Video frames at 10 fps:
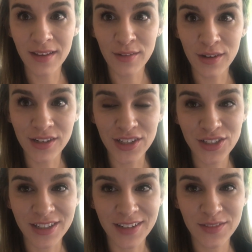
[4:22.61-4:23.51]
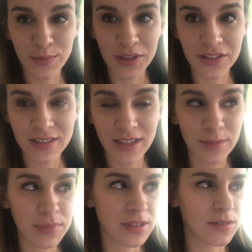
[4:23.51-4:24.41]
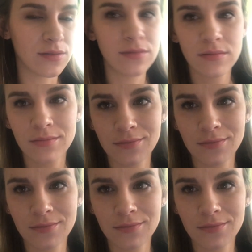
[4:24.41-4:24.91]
other audition I have to put on tape, so